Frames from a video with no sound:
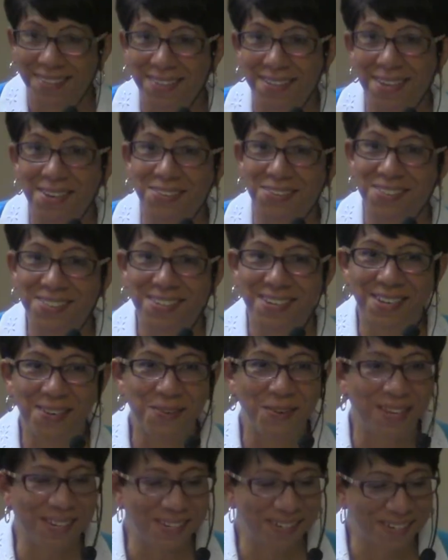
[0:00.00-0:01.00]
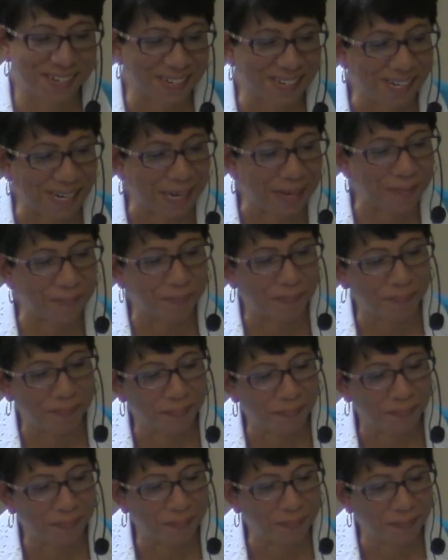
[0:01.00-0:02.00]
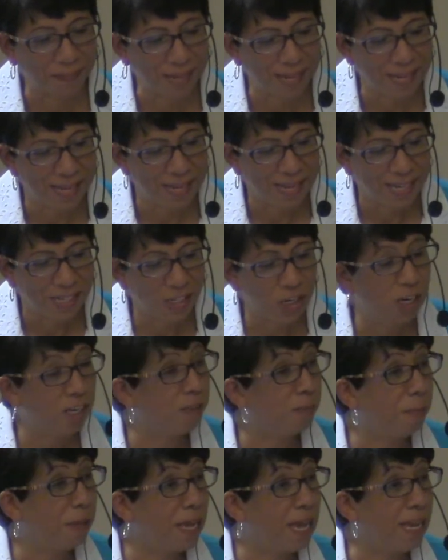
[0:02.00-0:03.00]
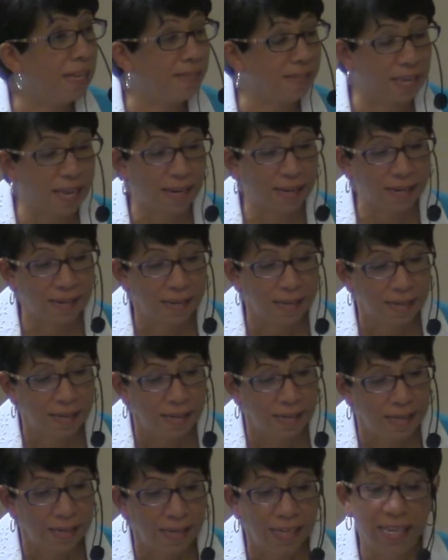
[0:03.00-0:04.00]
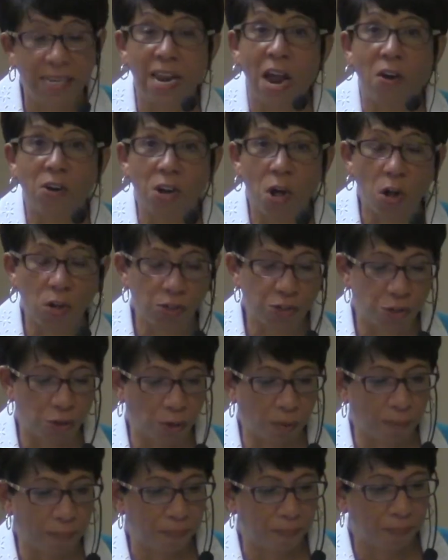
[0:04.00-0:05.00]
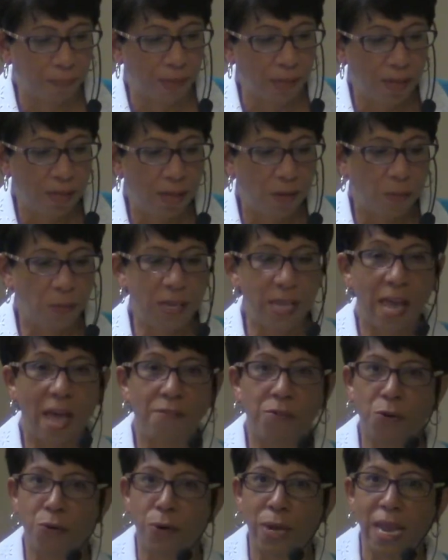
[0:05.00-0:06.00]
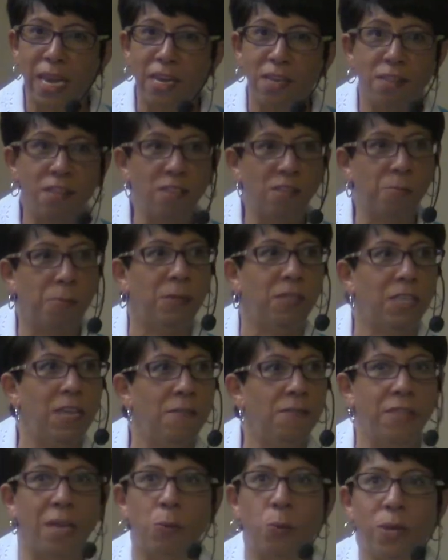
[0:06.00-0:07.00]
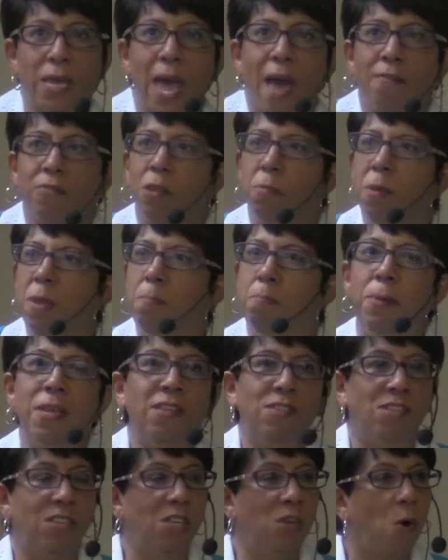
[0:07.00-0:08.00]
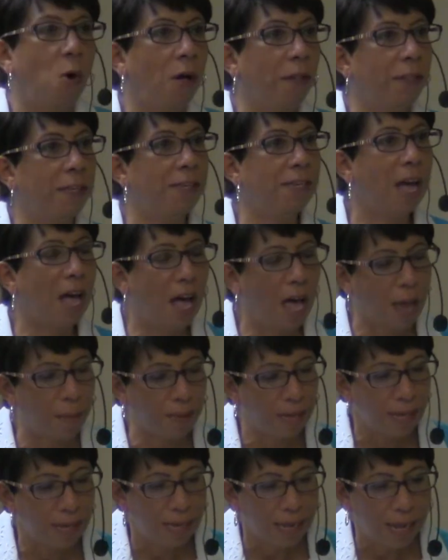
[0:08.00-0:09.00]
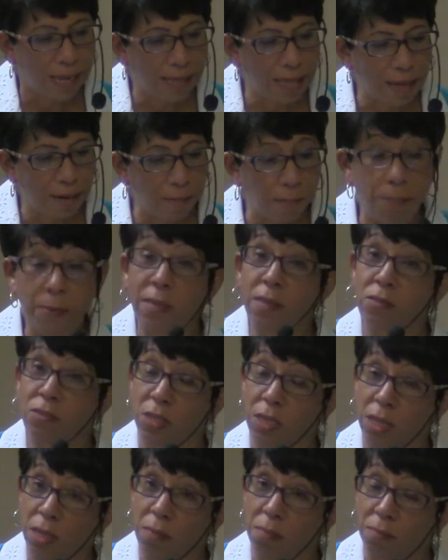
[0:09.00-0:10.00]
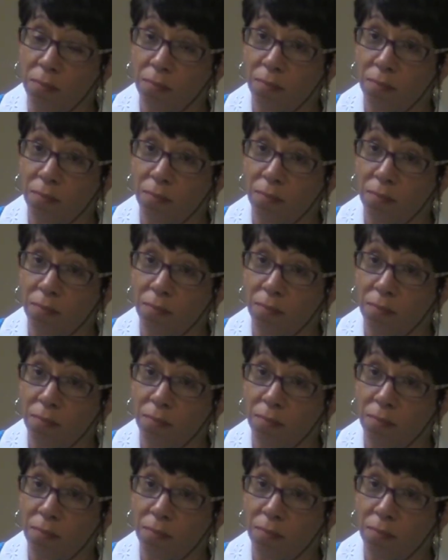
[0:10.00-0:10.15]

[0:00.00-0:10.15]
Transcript: Interesting question. She explains that in our culture, we have created this belief that we have to be busy all the time, and that busy